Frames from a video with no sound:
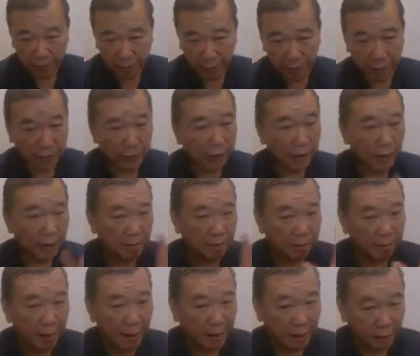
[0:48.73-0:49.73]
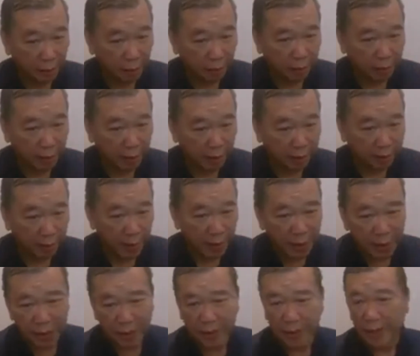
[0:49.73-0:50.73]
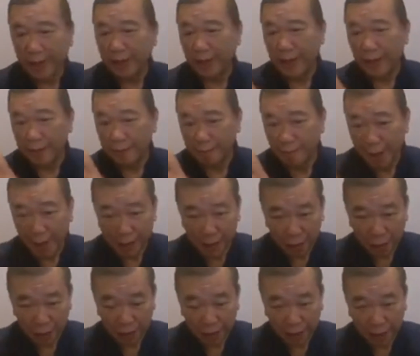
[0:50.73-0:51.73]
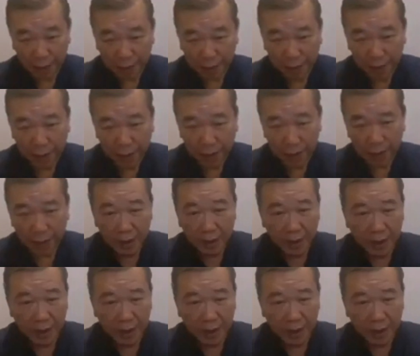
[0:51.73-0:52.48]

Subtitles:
between a macro therapy and a microtherapy.